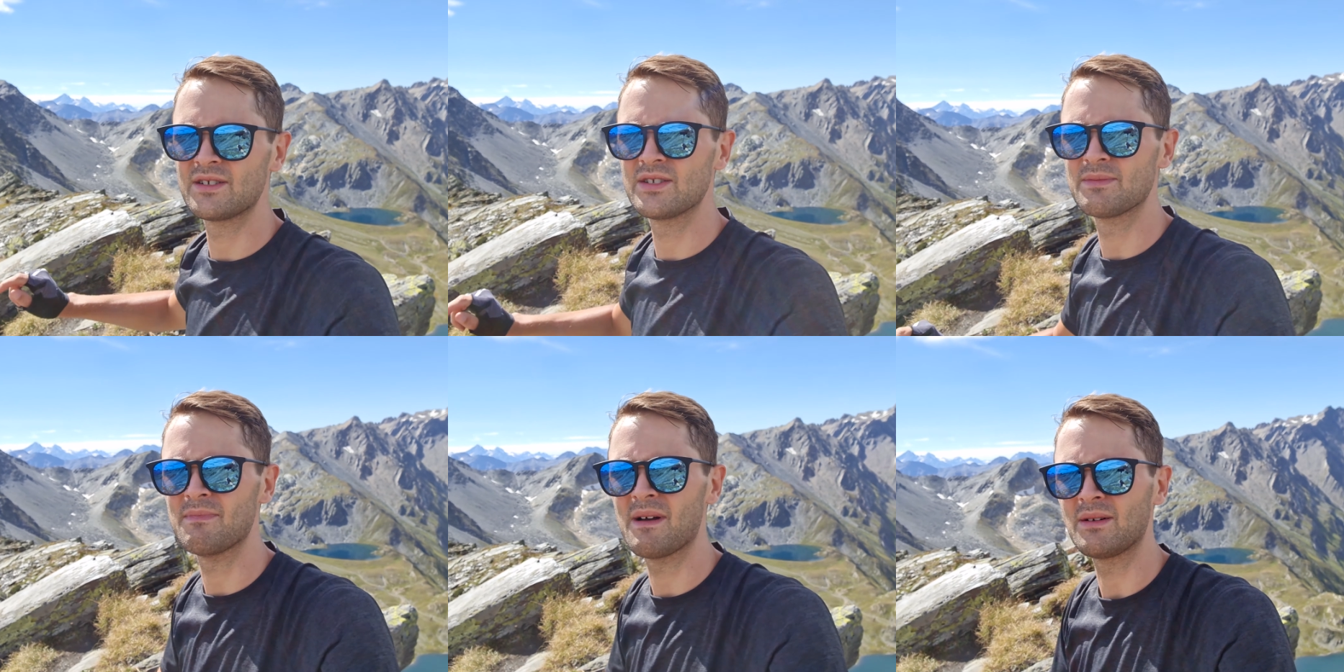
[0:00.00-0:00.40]

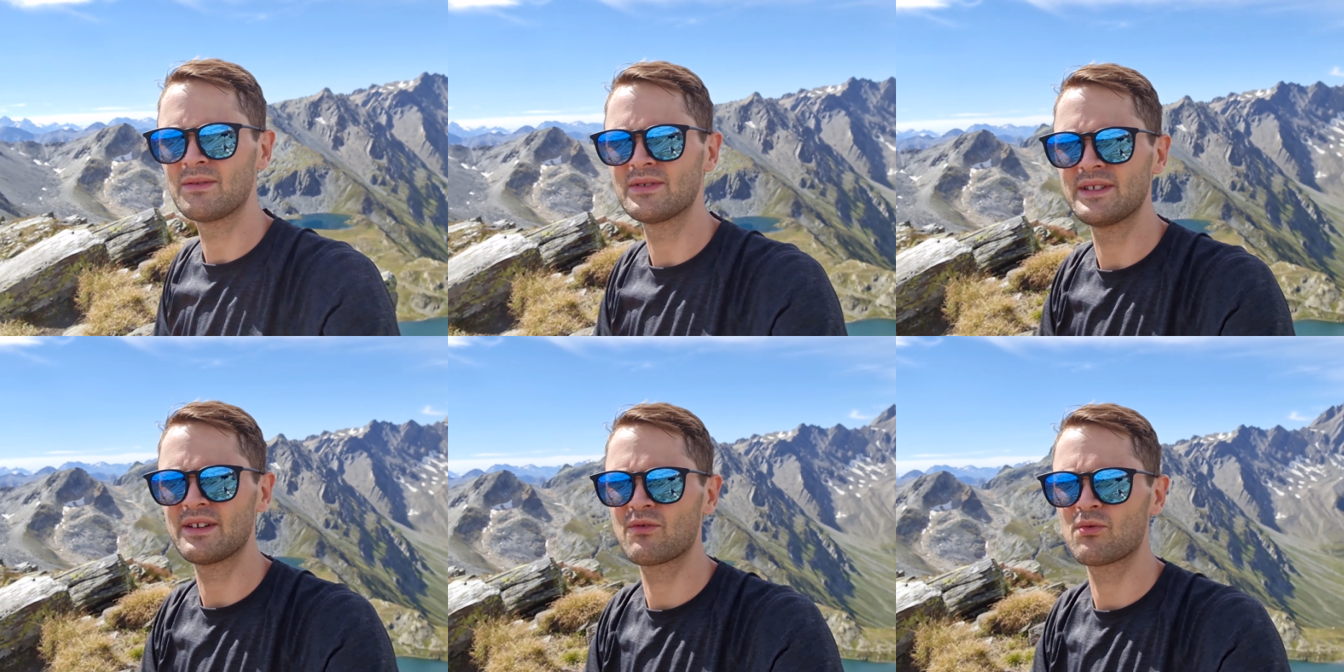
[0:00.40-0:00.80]
just
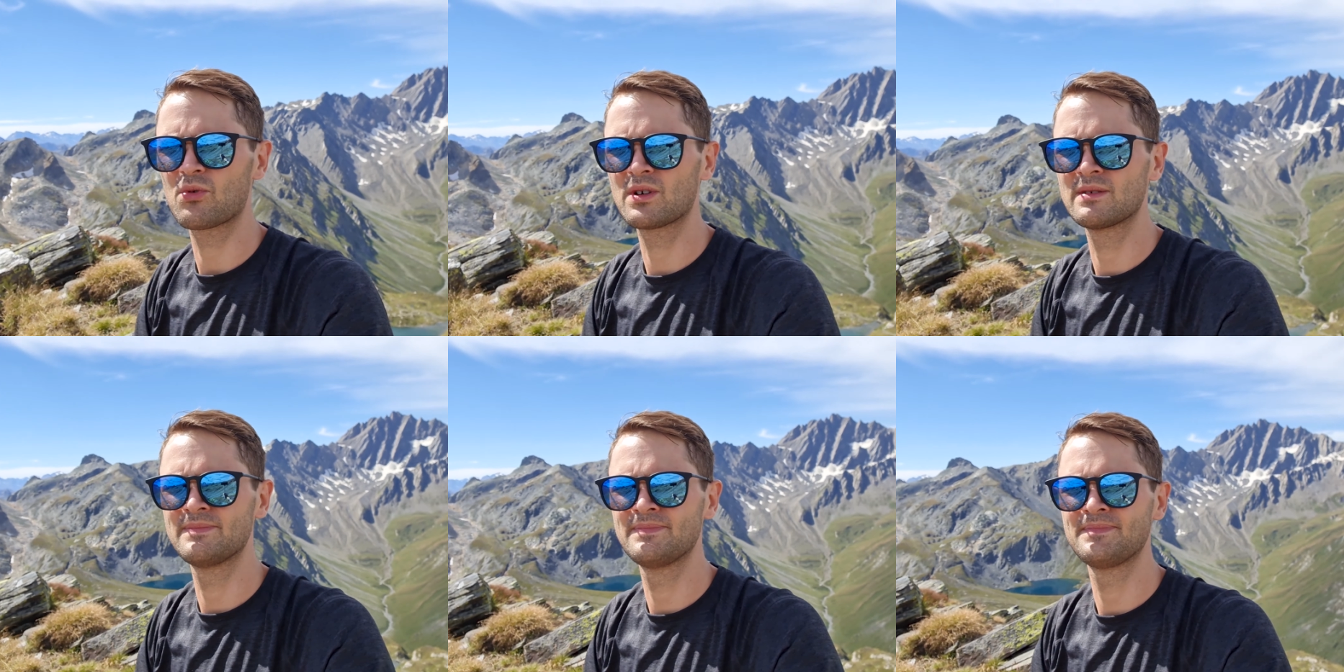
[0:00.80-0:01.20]
mountains
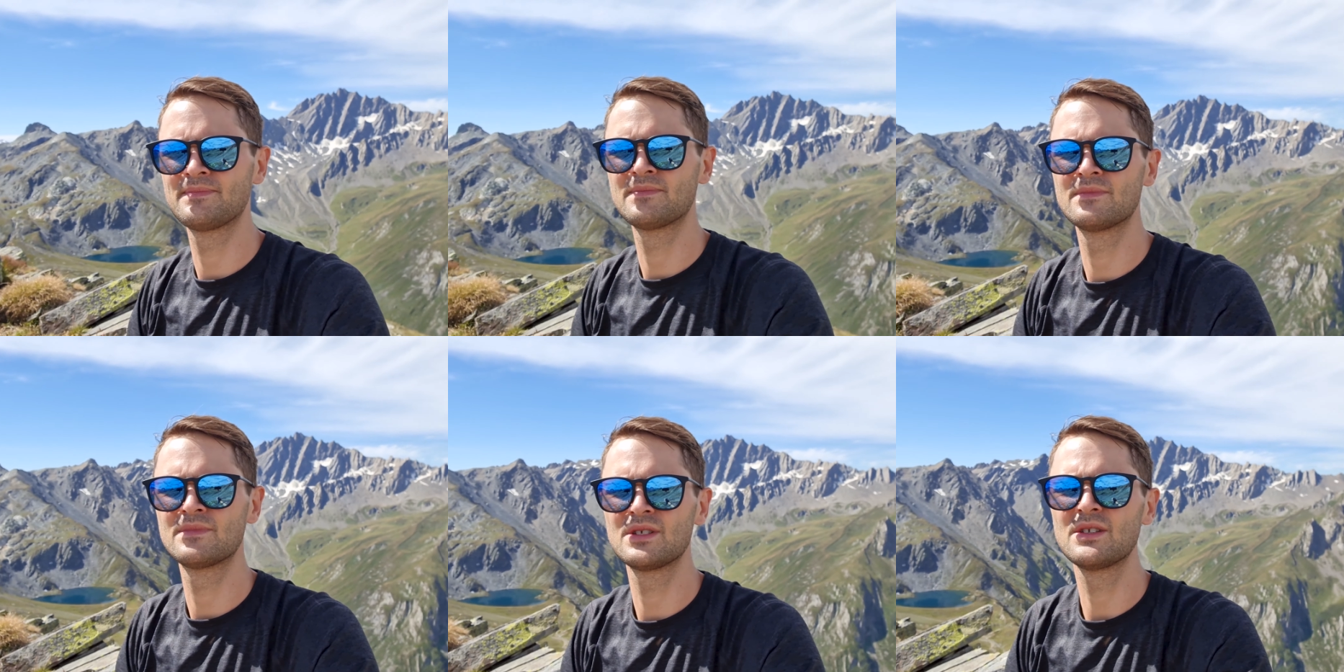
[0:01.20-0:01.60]
everywhere.
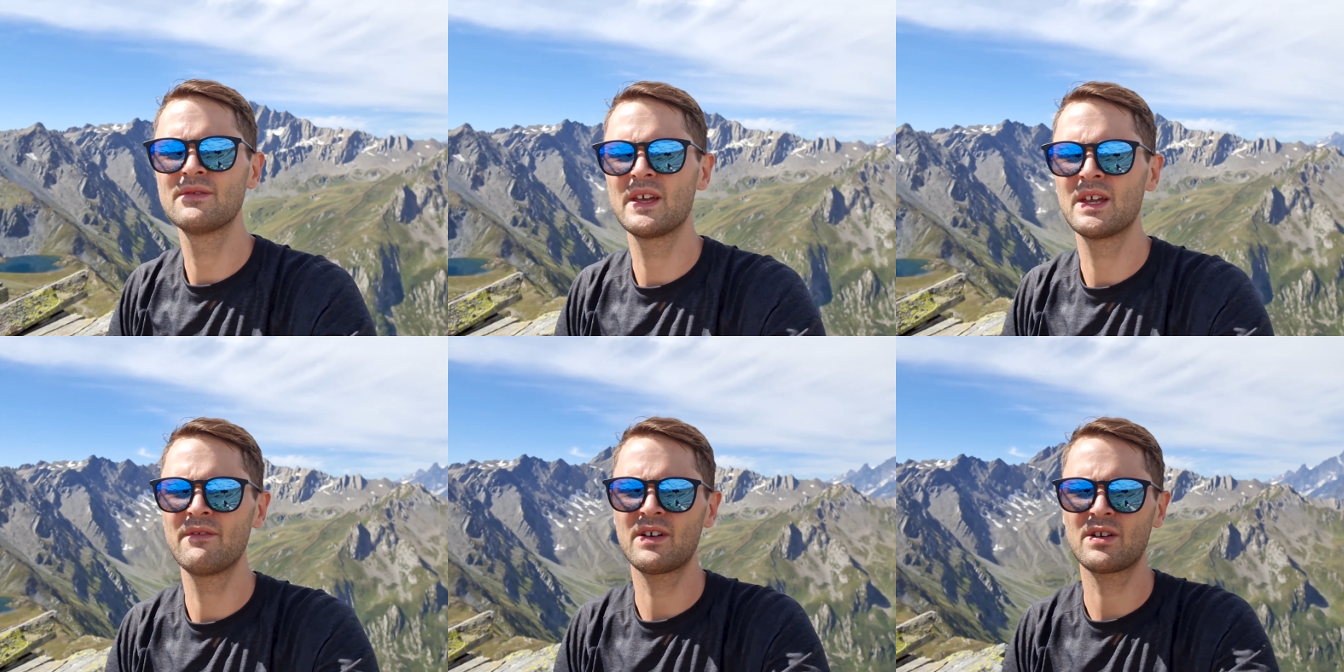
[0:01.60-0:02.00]
It's
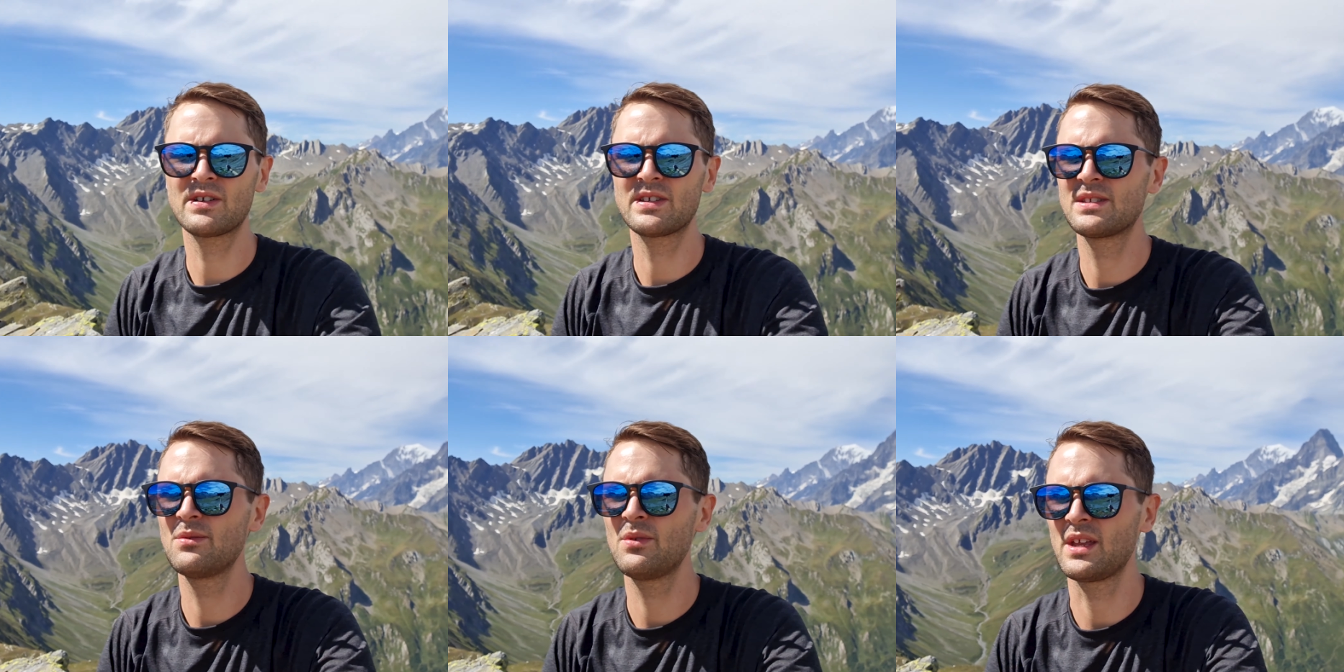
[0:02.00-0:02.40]
a very
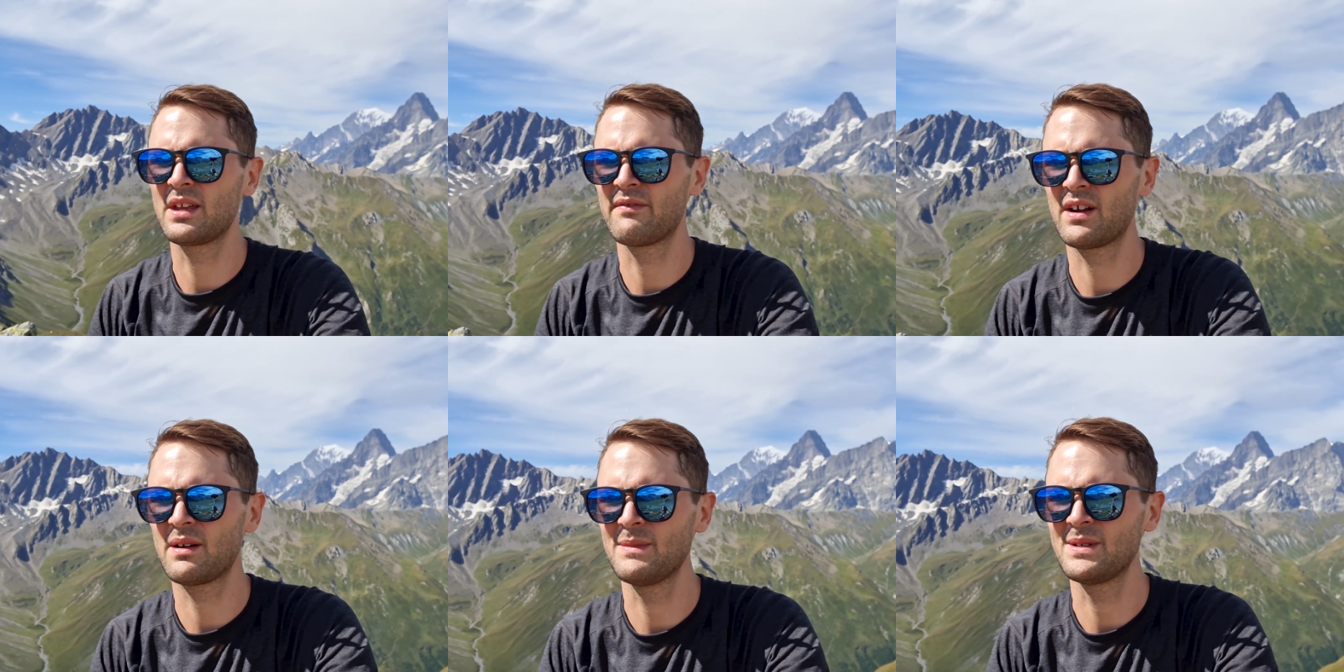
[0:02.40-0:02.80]
soothing
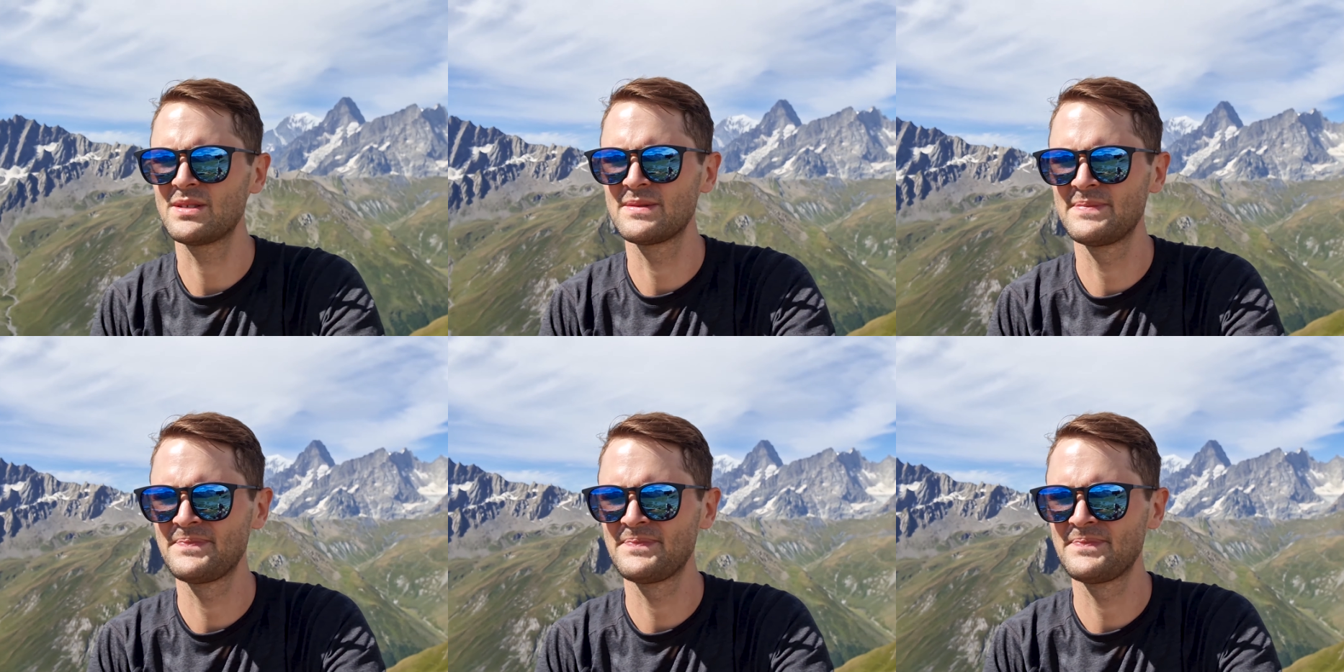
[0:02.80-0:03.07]
environment.